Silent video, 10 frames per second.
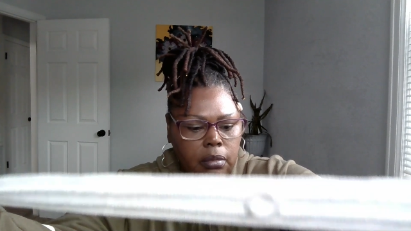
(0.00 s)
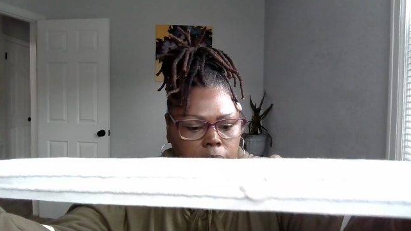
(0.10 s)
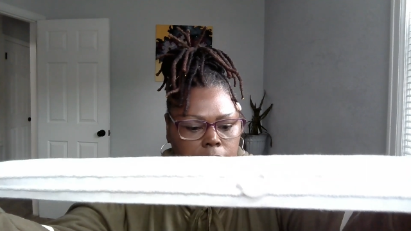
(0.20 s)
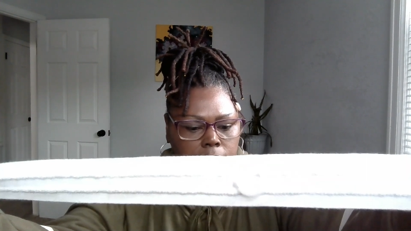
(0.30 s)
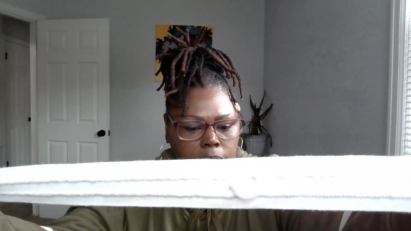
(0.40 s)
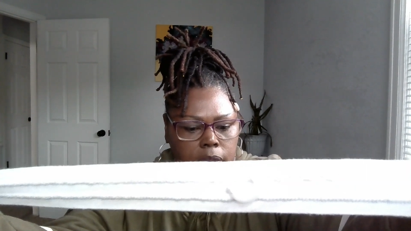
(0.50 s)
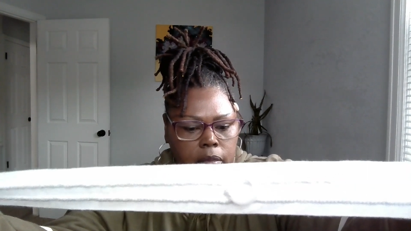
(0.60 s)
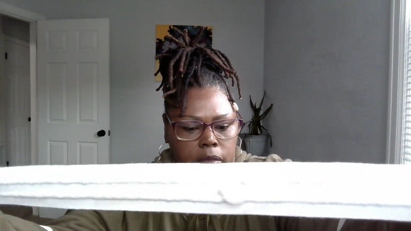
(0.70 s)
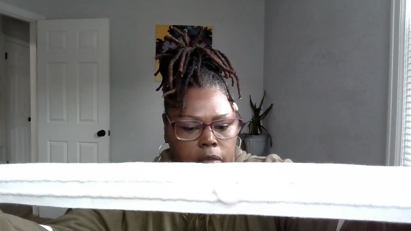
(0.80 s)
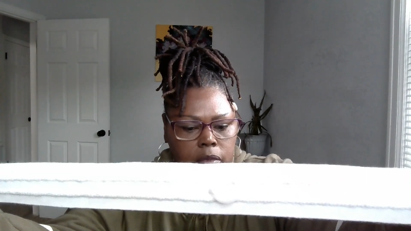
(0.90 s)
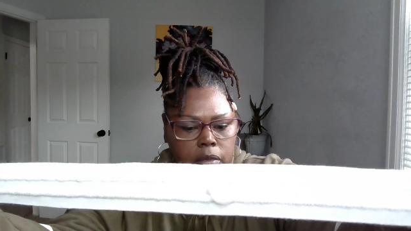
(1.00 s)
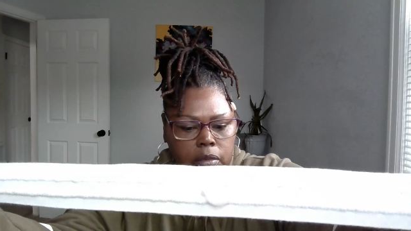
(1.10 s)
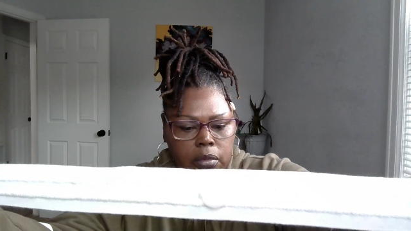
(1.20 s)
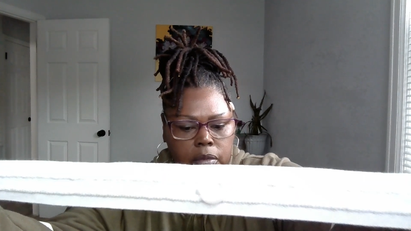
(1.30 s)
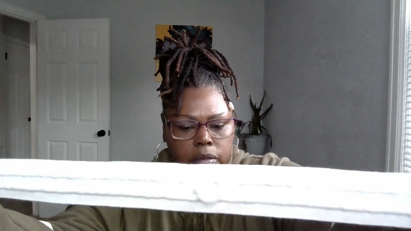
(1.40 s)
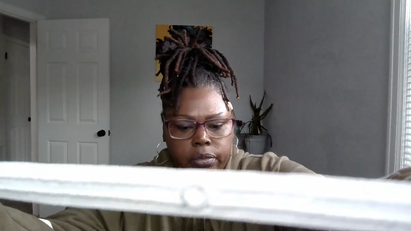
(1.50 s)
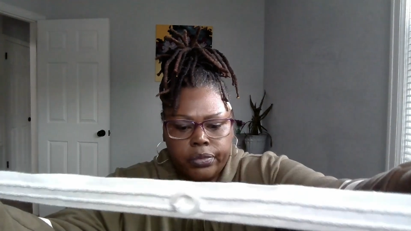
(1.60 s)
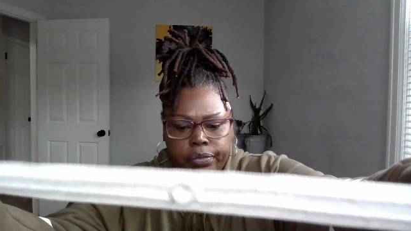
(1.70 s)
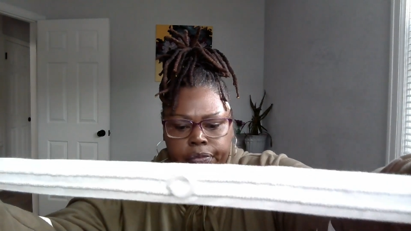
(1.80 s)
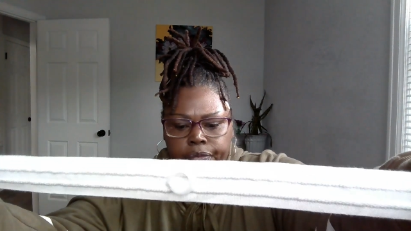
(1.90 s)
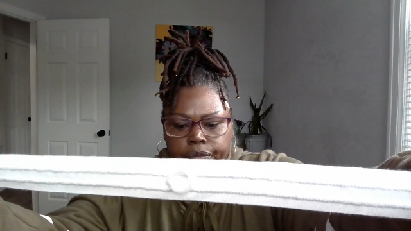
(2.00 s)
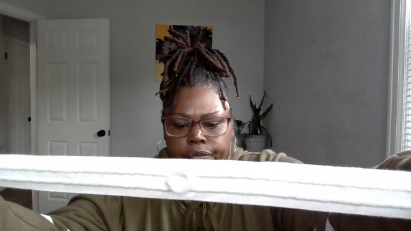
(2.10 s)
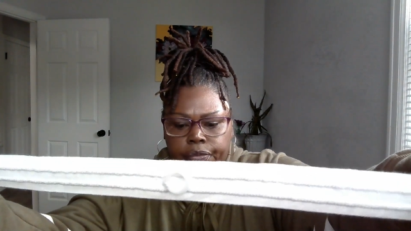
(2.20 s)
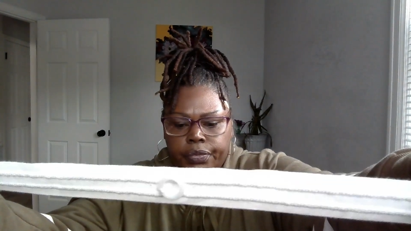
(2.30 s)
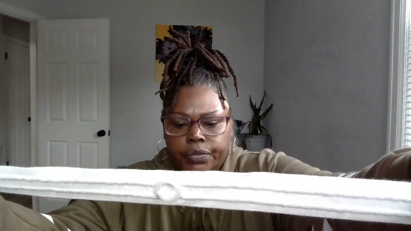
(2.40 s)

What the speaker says: No one is speaking in this clip.